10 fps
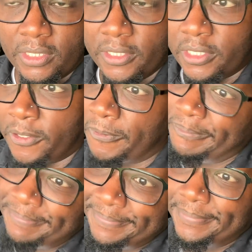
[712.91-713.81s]
So
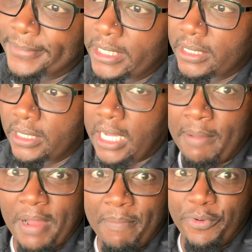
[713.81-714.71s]

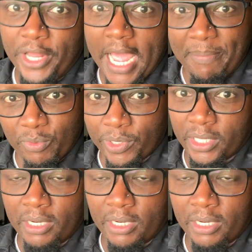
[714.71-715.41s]
I'm pretty happy with it.